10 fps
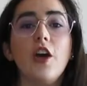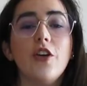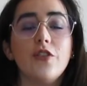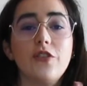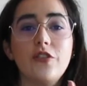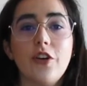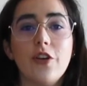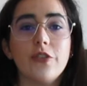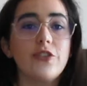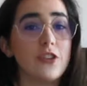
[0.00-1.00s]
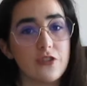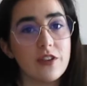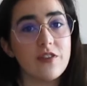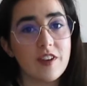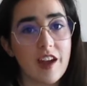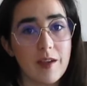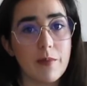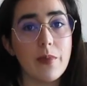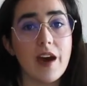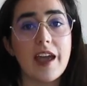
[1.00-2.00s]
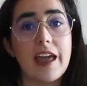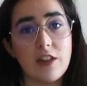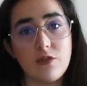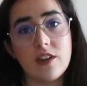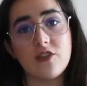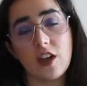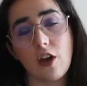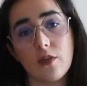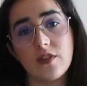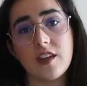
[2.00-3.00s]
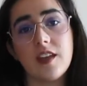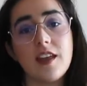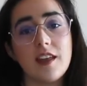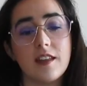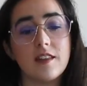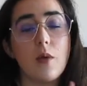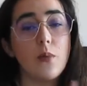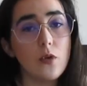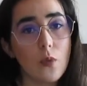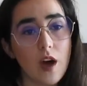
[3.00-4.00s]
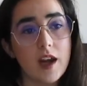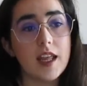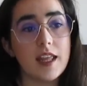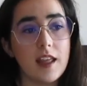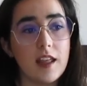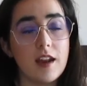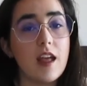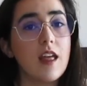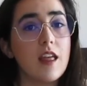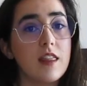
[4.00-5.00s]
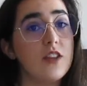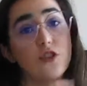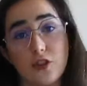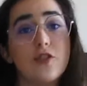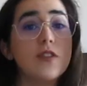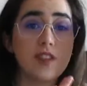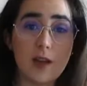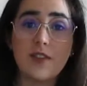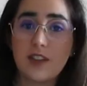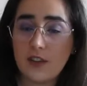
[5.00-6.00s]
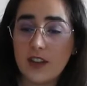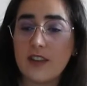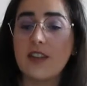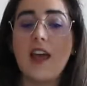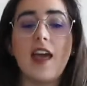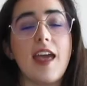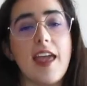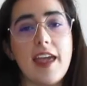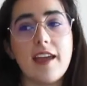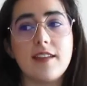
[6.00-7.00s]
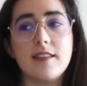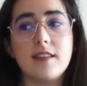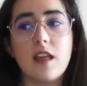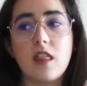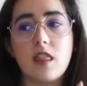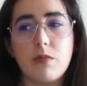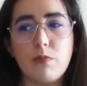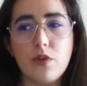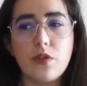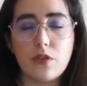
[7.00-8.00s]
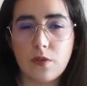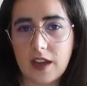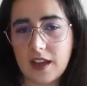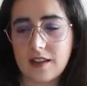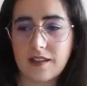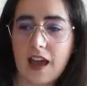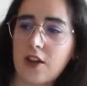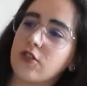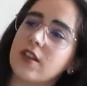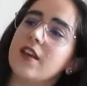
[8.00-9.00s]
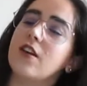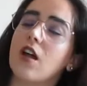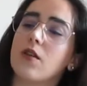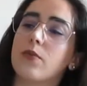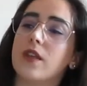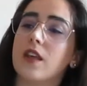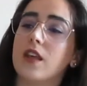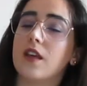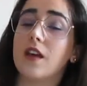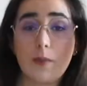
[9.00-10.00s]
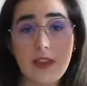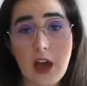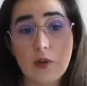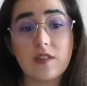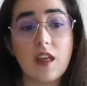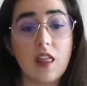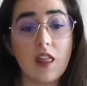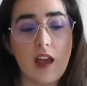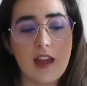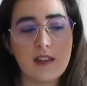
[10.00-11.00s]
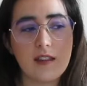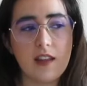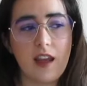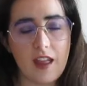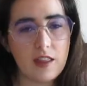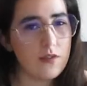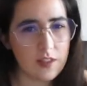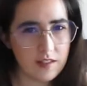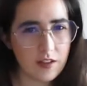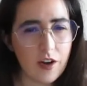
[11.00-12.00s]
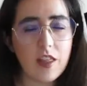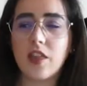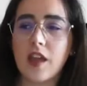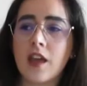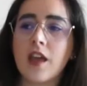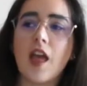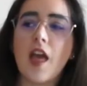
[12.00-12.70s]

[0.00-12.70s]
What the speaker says: So, Children of Time by Adrian Tchaikovsky is book 1 in the Children of Time series, and book 3 is actually gonna be coming out at the end of this year, I think.